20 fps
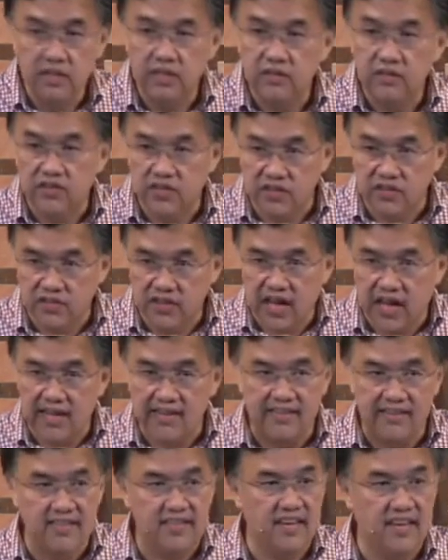
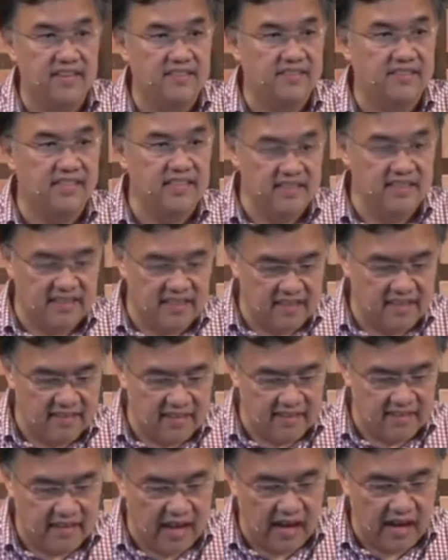Society has
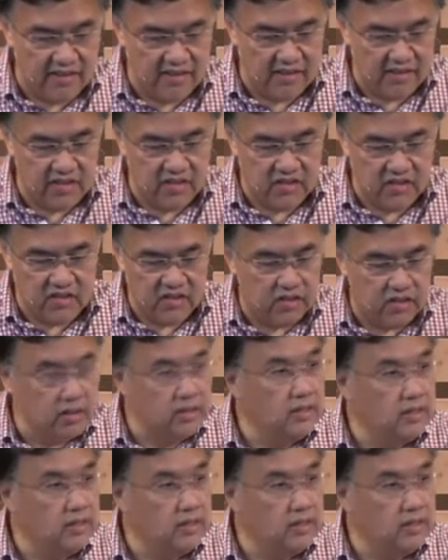desensitized us,